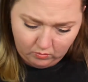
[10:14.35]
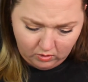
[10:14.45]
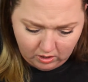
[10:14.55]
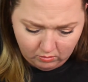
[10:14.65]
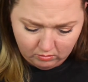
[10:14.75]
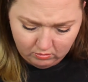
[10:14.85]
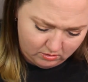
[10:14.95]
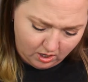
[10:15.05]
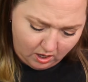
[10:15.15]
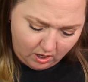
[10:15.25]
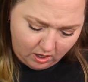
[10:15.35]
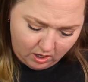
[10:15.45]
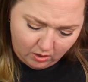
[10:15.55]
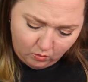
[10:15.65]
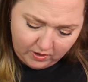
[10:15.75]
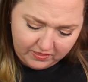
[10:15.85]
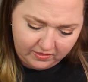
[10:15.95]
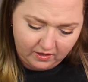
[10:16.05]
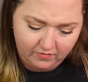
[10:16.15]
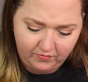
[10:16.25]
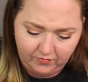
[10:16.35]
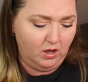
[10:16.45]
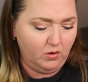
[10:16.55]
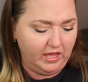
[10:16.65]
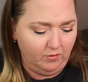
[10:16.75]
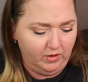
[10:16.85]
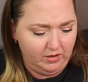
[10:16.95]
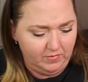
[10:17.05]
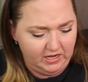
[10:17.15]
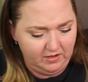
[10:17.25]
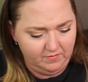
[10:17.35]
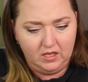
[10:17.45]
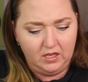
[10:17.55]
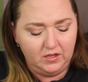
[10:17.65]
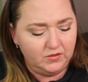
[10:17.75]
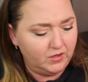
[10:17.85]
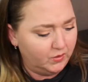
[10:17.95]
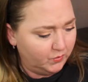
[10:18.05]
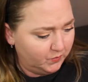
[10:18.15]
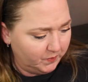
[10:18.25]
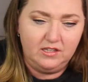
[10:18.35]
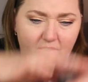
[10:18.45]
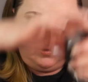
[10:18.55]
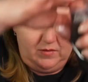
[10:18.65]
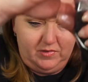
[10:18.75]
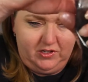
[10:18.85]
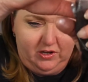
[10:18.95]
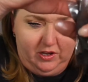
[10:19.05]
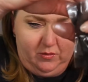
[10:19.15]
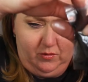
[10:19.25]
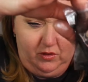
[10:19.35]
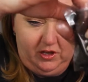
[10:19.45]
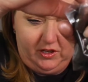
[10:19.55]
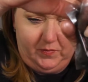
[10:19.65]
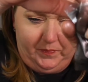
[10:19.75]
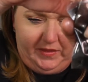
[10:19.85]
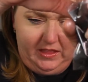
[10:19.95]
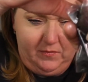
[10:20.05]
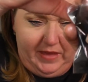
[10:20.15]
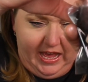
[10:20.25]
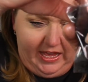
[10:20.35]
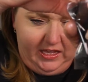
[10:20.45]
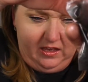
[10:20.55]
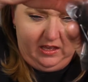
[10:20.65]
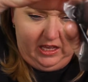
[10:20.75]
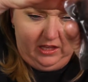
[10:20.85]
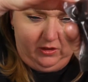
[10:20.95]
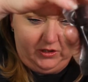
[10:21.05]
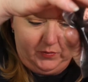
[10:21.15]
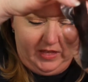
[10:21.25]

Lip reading: Whoa. What the okay, wait a minute. So this is what I'm gonna show you. Look, in the bag, it looks